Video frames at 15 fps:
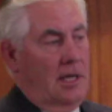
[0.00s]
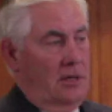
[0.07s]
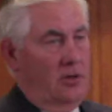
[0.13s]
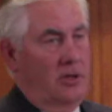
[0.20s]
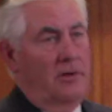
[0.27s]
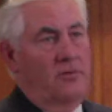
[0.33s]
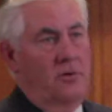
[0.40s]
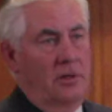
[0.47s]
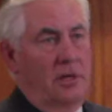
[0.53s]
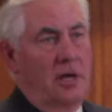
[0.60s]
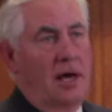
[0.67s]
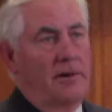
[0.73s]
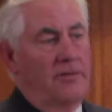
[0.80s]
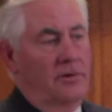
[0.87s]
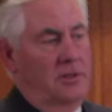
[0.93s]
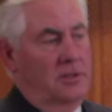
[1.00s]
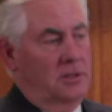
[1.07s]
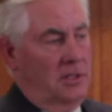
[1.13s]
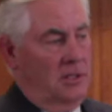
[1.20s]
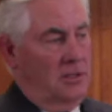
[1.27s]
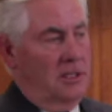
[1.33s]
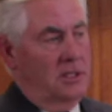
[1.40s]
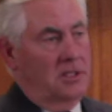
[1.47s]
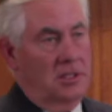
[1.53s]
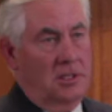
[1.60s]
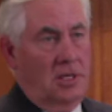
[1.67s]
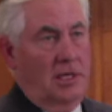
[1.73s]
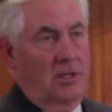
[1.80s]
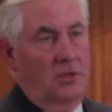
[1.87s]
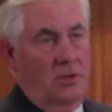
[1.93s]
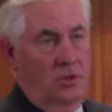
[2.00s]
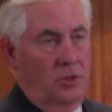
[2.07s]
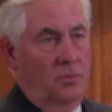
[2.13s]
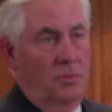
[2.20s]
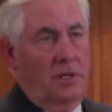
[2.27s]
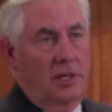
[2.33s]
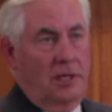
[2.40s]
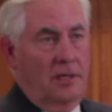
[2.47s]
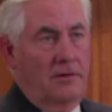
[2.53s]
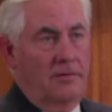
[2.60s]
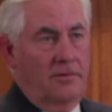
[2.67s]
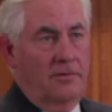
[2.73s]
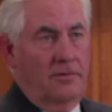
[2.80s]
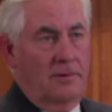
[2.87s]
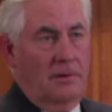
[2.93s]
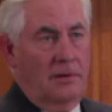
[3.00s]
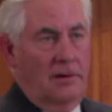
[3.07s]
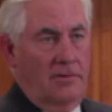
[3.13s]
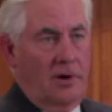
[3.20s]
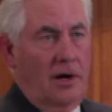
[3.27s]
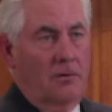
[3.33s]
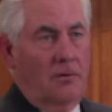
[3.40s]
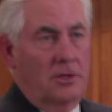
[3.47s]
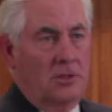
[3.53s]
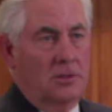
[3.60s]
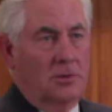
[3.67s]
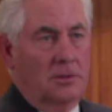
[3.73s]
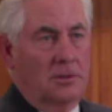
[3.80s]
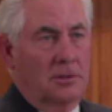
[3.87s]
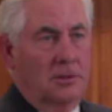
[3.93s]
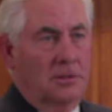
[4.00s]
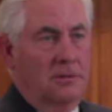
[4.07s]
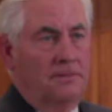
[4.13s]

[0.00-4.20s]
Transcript: it'll give you the confidence that this is a good spend of, of our resources.